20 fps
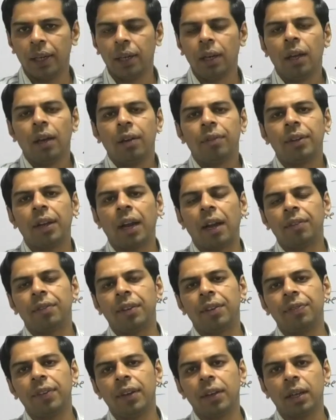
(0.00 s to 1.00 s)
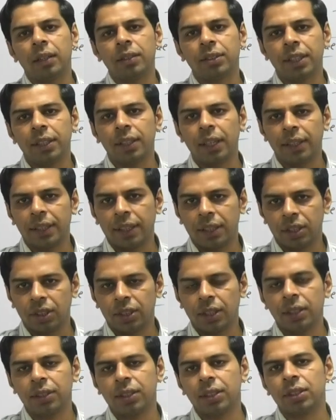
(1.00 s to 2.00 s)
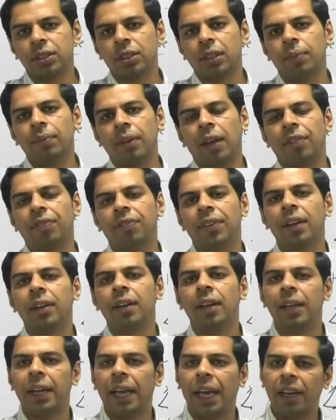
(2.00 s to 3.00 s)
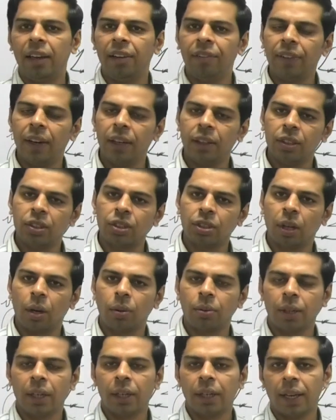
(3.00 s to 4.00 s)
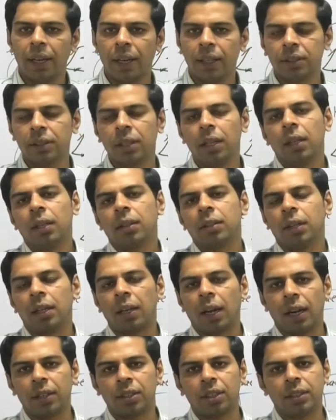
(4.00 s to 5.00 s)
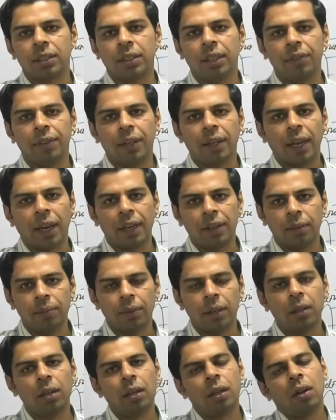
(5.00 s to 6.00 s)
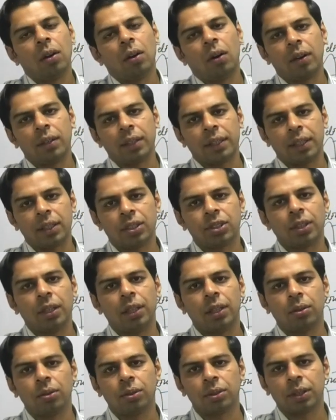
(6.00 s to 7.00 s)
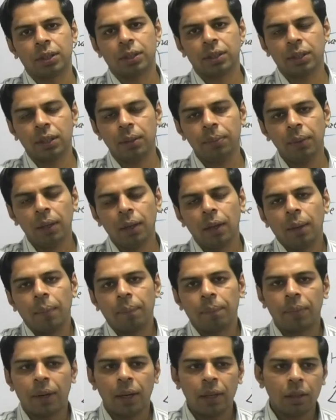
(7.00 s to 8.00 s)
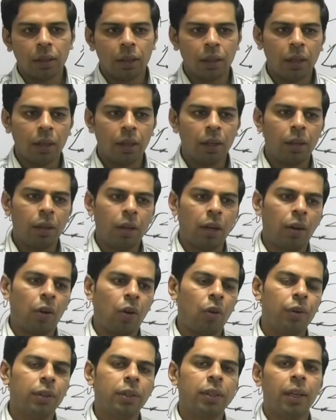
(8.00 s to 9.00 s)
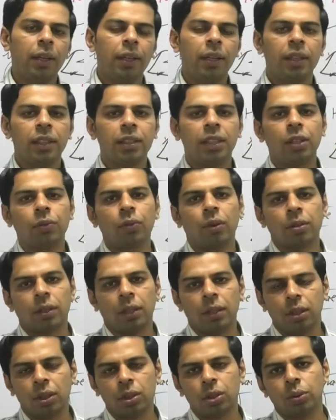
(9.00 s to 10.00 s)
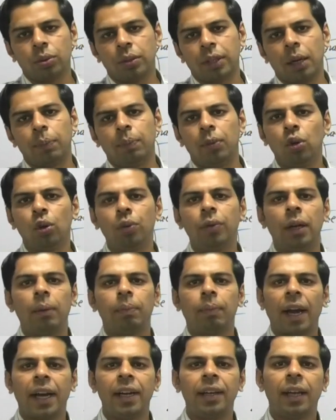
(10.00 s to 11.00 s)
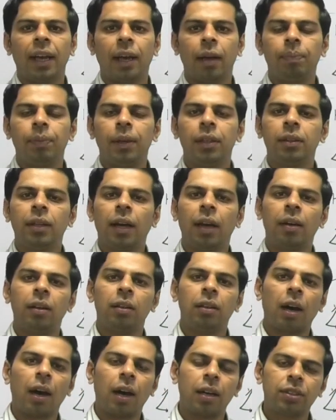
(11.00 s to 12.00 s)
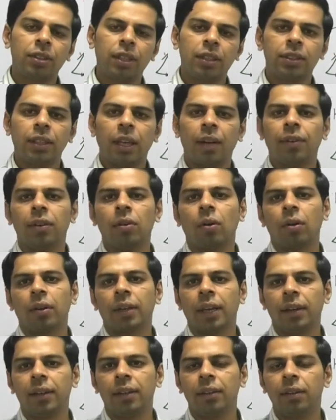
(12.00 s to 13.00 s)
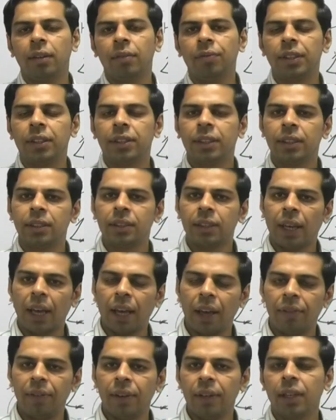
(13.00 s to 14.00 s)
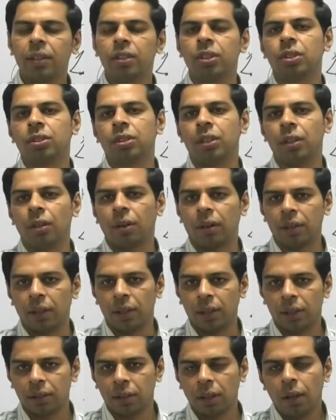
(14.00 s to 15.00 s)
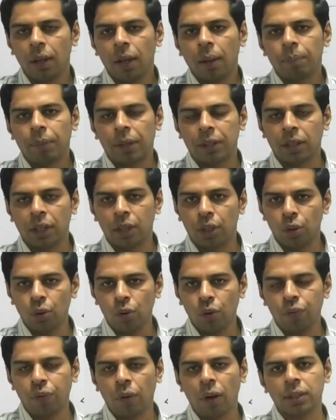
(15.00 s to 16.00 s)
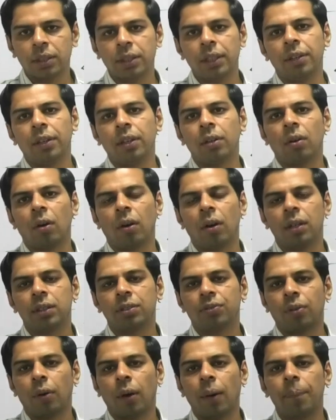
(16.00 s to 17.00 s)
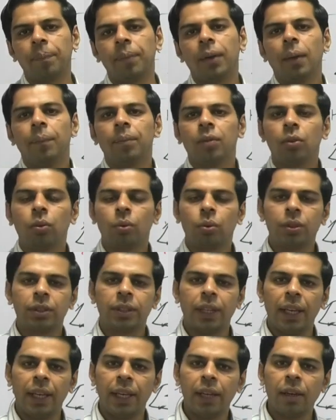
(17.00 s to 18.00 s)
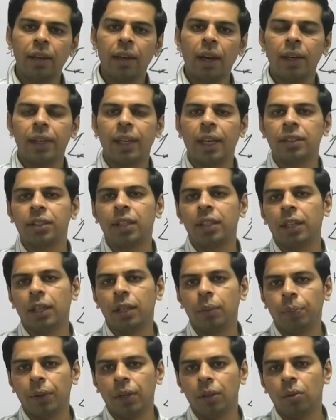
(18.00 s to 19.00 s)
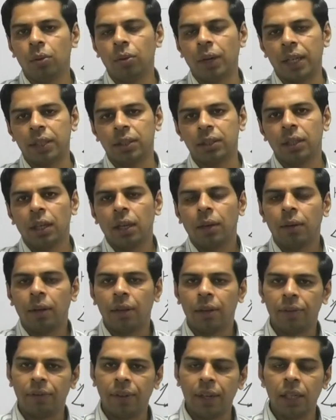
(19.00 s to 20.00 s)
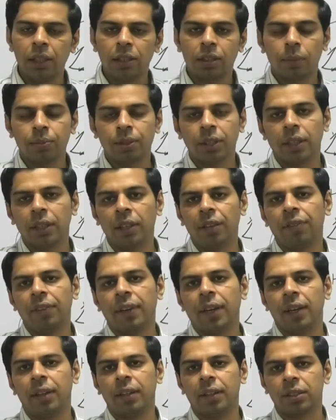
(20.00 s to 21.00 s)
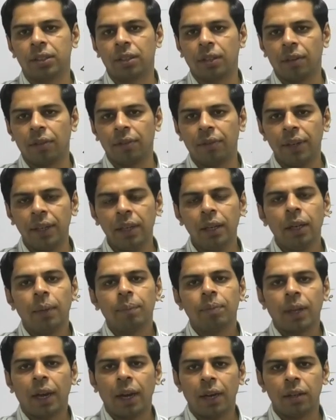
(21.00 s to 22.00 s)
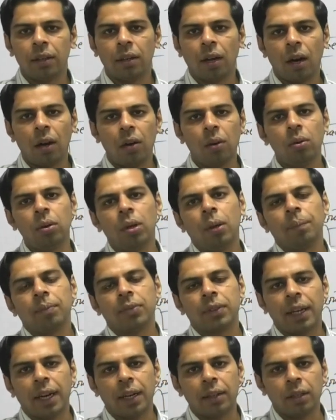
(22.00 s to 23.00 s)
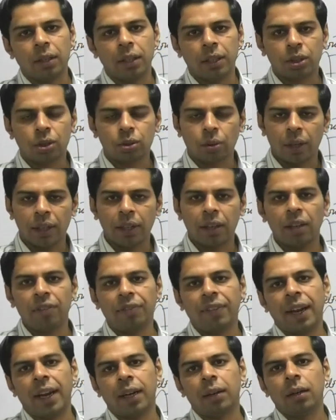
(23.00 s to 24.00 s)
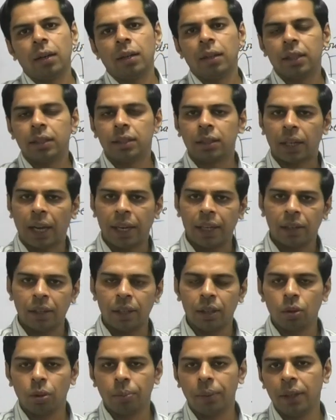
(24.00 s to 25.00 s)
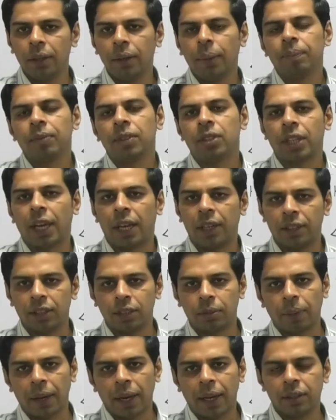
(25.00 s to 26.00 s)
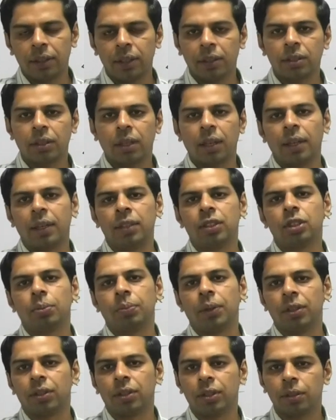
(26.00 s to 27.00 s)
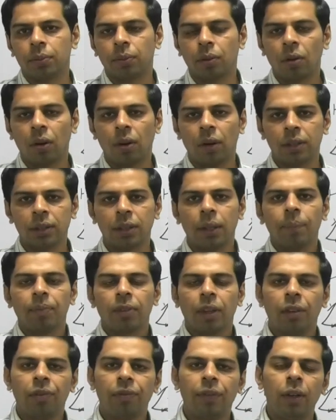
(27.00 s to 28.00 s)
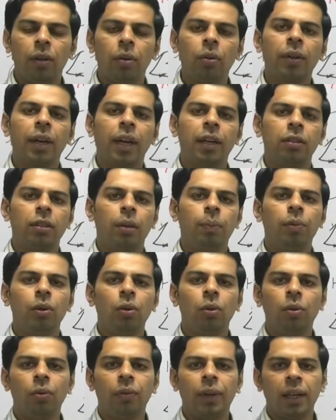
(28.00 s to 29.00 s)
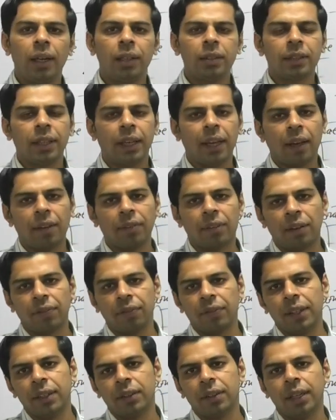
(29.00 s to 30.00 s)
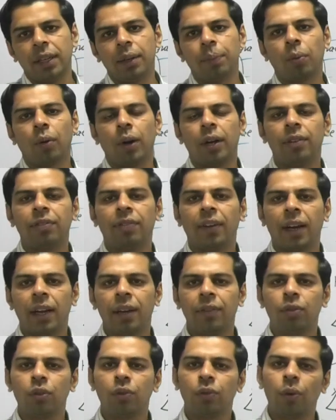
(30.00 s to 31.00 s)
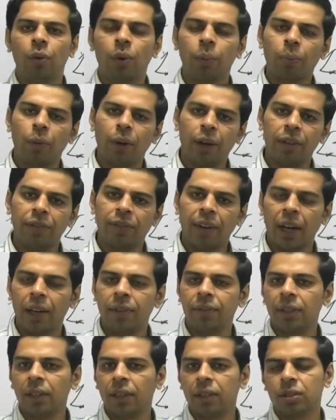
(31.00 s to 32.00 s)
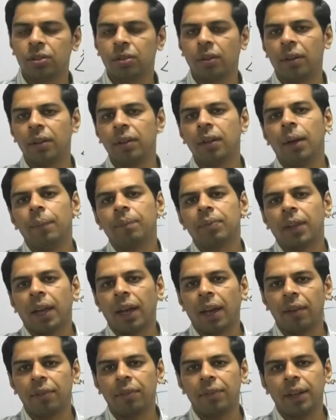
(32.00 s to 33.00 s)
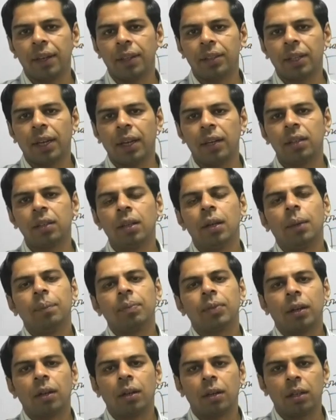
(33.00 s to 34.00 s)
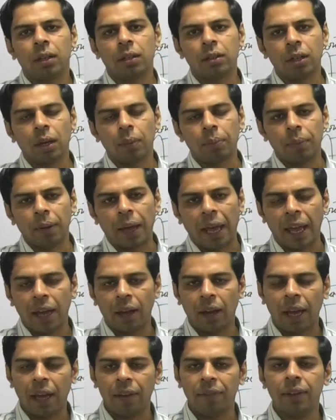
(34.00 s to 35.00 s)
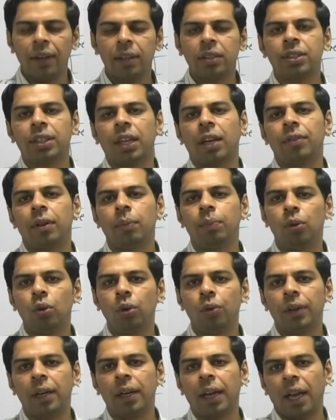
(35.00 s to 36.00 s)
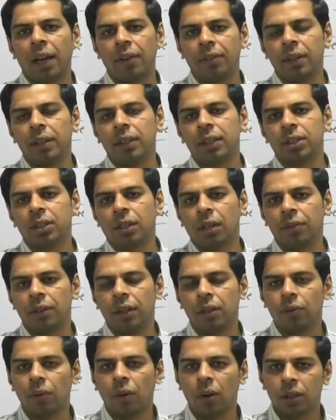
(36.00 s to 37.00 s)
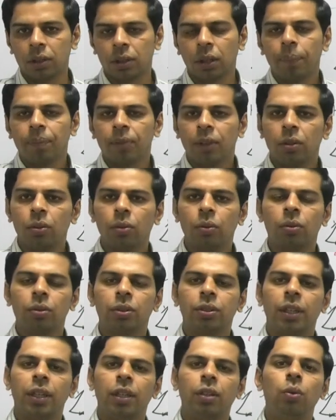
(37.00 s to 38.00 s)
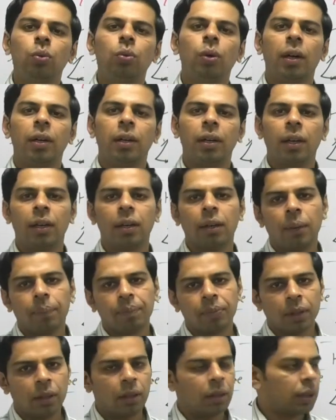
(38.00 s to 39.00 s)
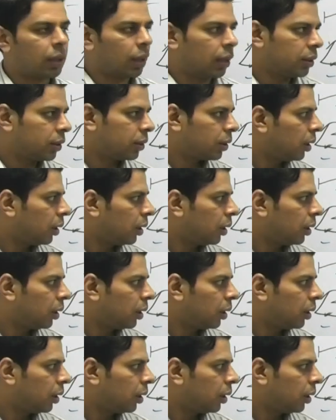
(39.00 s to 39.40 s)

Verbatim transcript: If we consider terrestrial system, African elephant is touted as the largest living animal on terrestrial ecosystem. But uh, over the years, it was understood that blue whale might have been the largest ever organism which has ever existed on Earth. But the new fossil records from, you could say, Ica Desert in Peru has revealed some significant discovery, and now that historical fact is likely to be challenged by this current species, because if we look at the blue whales, they have roughly three point five to four point five tons on average, and uh, the he heaviest ever blue whale ever discovered was, you could say, two hundred uh, tons.